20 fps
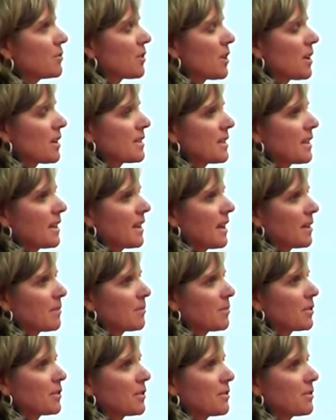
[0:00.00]
drugs that
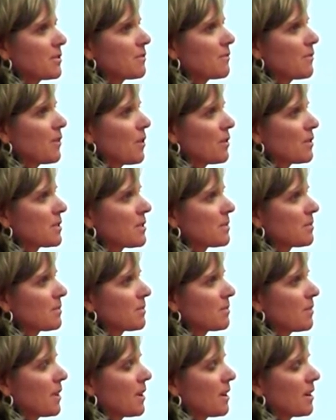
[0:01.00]
can produce false
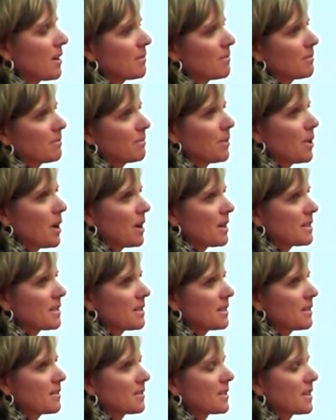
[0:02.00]

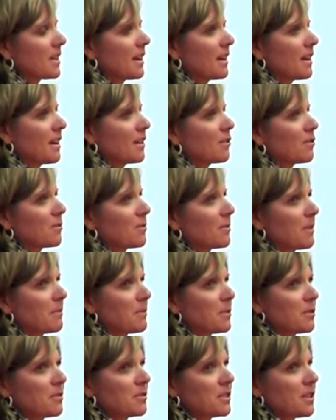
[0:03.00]
positives, and I don't
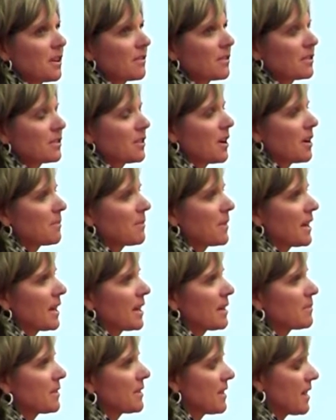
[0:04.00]
remember those off the top of my
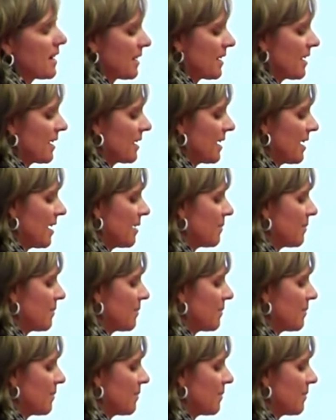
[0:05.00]
head, but that can